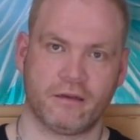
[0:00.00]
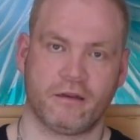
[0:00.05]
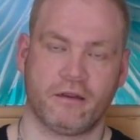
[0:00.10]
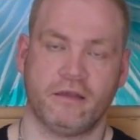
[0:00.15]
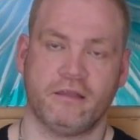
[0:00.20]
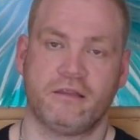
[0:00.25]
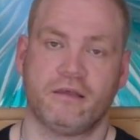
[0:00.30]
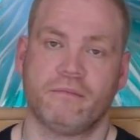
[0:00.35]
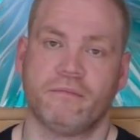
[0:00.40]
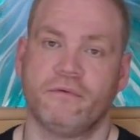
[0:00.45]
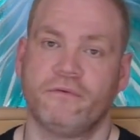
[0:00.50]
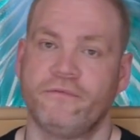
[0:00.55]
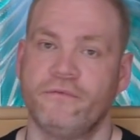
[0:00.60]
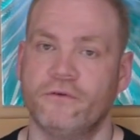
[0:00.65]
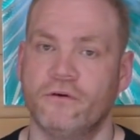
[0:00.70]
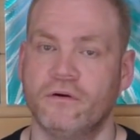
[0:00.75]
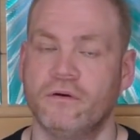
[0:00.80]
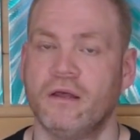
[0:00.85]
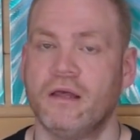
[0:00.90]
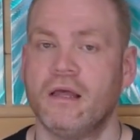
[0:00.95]
like you've done
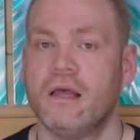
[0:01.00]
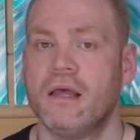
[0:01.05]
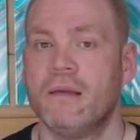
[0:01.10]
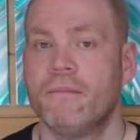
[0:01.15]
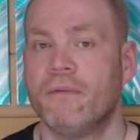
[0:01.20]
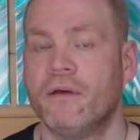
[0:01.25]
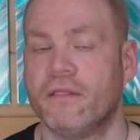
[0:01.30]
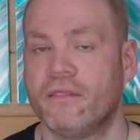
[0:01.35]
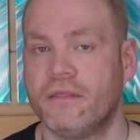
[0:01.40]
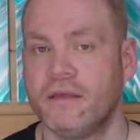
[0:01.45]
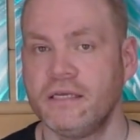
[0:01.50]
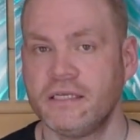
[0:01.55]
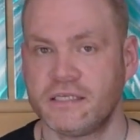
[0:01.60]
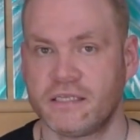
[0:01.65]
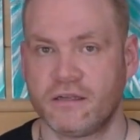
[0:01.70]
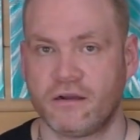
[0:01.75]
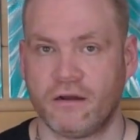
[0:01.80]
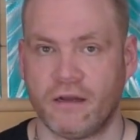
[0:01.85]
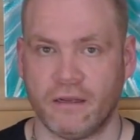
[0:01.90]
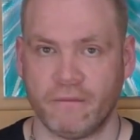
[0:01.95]
before, but this
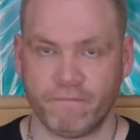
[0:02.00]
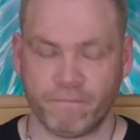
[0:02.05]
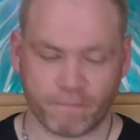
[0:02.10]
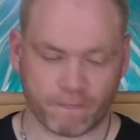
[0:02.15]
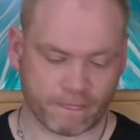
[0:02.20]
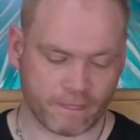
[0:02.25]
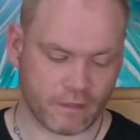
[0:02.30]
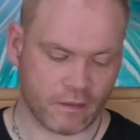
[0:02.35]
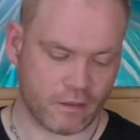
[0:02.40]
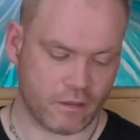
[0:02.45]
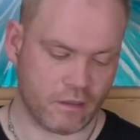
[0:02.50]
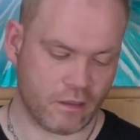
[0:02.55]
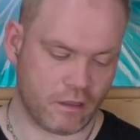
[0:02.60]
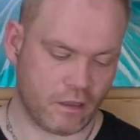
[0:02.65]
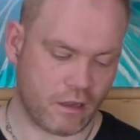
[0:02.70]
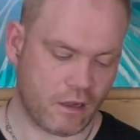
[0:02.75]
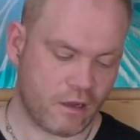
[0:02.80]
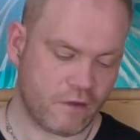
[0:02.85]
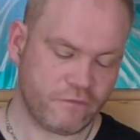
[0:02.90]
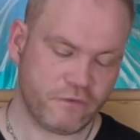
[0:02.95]
time,
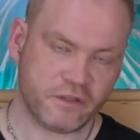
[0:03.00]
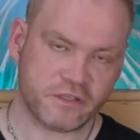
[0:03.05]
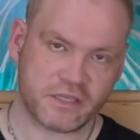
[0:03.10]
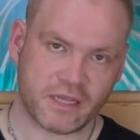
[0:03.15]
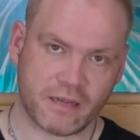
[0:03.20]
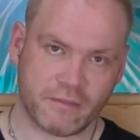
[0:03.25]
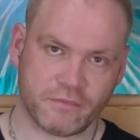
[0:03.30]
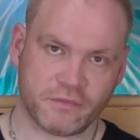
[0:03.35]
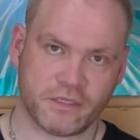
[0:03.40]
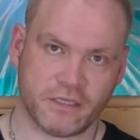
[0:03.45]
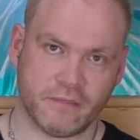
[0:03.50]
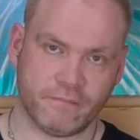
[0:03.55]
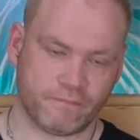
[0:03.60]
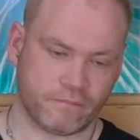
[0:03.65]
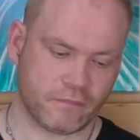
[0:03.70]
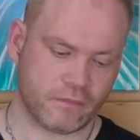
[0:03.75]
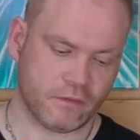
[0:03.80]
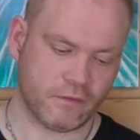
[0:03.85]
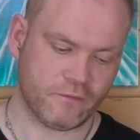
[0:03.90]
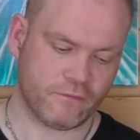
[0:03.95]
after you tapped it,
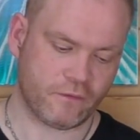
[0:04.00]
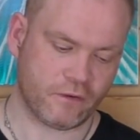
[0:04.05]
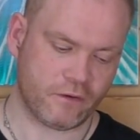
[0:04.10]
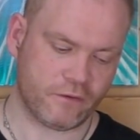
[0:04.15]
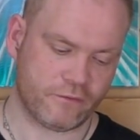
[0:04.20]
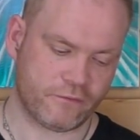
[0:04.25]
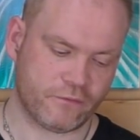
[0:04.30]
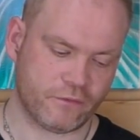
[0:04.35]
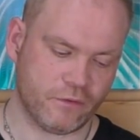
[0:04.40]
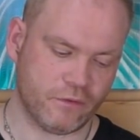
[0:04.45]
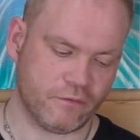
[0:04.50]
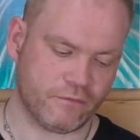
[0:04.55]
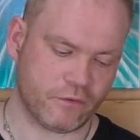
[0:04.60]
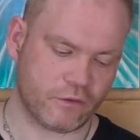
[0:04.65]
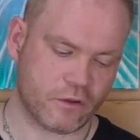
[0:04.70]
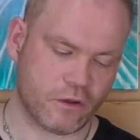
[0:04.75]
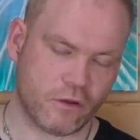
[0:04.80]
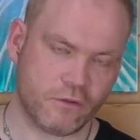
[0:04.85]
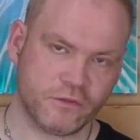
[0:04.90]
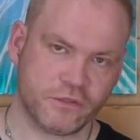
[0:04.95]
you follow through with a
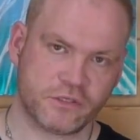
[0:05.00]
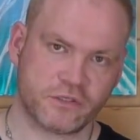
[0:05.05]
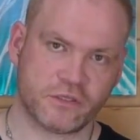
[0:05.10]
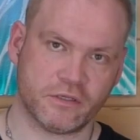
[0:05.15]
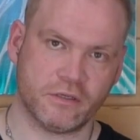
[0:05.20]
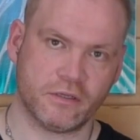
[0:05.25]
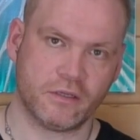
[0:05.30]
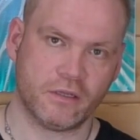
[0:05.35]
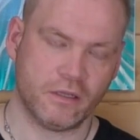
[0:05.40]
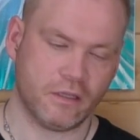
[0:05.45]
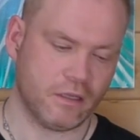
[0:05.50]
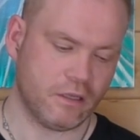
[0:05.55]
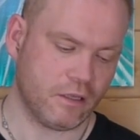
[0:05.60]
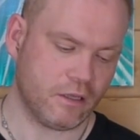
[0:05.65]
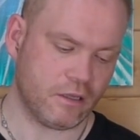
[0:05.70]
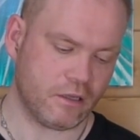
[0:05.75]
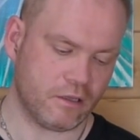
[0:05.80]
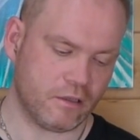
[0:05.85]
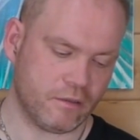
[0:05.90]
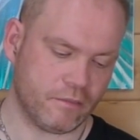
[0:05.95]
constant
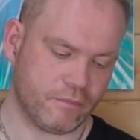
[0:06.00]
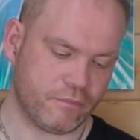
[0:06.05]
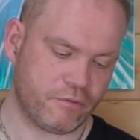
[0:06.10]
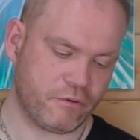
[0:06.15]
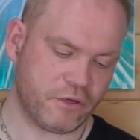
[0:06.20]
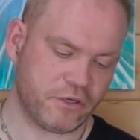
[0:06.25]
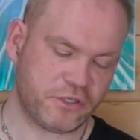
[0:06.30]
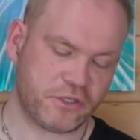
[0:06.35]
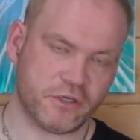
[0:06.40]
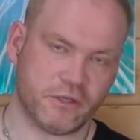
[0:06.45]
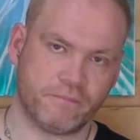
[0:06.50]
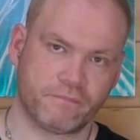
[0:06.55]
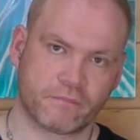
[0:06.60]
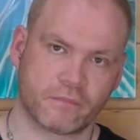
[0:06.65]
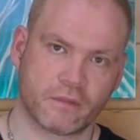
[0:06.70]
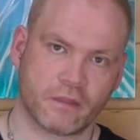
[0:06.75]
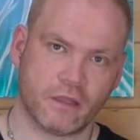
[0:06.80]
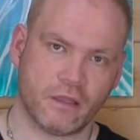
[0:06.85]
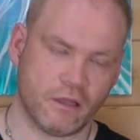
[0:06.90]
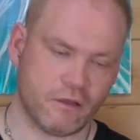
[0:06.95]
pressure
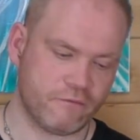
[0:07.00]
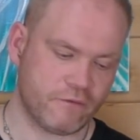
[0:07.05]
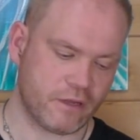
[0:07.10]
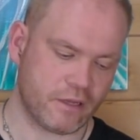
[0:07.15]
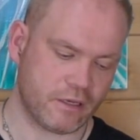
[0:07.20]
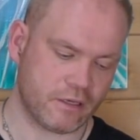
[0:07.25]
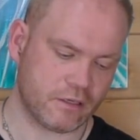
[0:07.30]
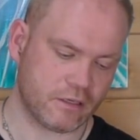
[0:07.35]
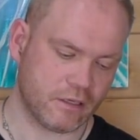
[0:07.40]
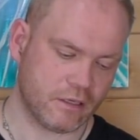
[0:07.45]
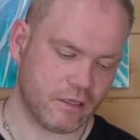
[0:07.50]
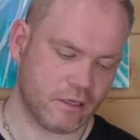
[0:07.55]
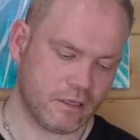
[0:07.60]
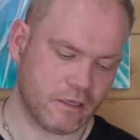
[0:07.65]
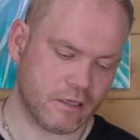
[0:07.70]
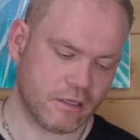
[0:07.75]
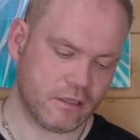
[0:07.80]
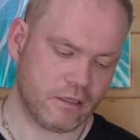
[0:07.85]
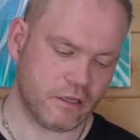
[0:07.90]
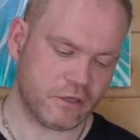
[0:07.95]
around
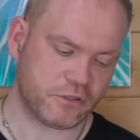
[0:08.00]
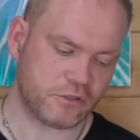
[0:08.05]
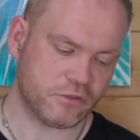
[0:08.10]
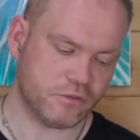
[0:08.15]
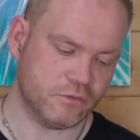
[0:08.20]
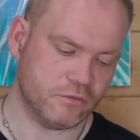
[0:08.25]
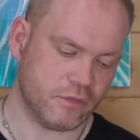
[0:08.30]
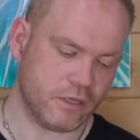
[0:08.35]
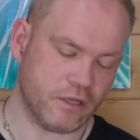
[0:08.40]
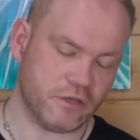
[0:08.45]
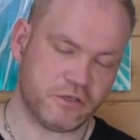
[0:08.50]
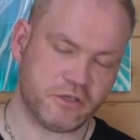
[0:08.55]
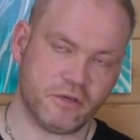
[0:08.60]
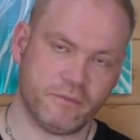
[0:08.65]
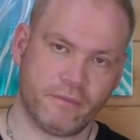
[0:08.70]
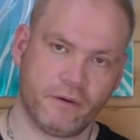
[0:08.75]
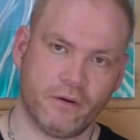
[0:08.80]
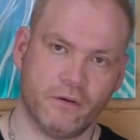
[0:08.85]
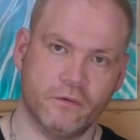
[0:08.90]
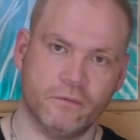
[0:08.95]
the actual edge of the
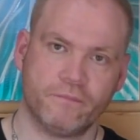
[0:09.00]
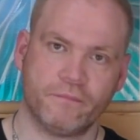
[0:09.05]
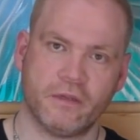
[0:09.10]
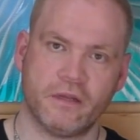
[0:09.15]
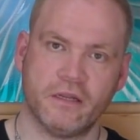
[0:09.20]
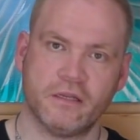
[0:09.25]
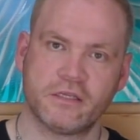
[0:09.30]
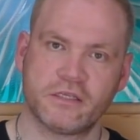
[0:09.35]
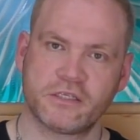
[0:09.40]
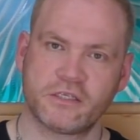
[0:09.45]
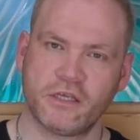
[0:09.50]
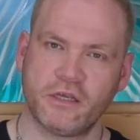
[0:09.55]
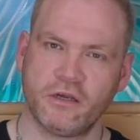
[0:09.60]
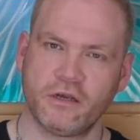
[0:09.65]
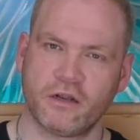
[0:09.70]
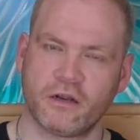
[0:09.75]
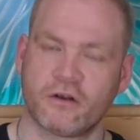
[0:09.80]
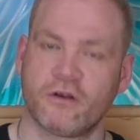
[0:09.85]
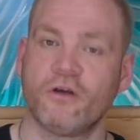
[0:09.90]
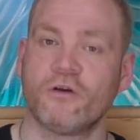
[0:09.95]
bowl in a
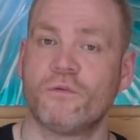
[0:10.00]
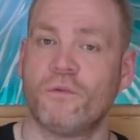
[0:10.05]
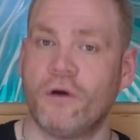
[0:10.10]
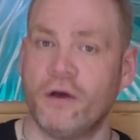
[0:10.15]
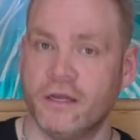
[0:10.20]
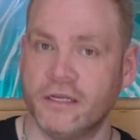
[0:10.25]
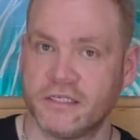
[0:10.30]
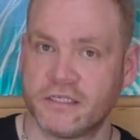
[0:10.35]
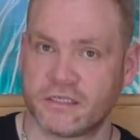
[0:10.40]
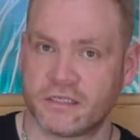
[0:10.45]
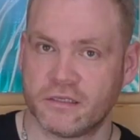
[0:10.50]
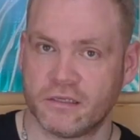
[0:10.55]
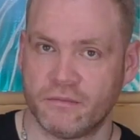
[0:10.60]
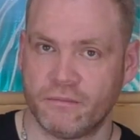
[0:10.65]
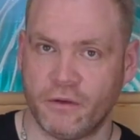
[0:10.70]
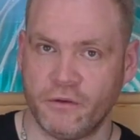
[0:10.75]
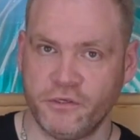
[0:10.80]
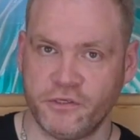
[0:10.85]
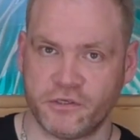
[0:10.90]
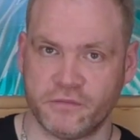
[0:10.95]
circular clockwise
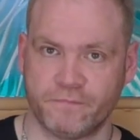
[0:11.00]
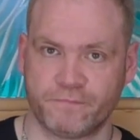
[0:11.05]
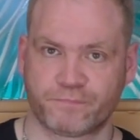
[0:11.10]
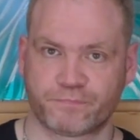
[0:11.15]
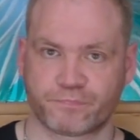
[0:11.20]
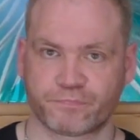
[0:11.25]
motion.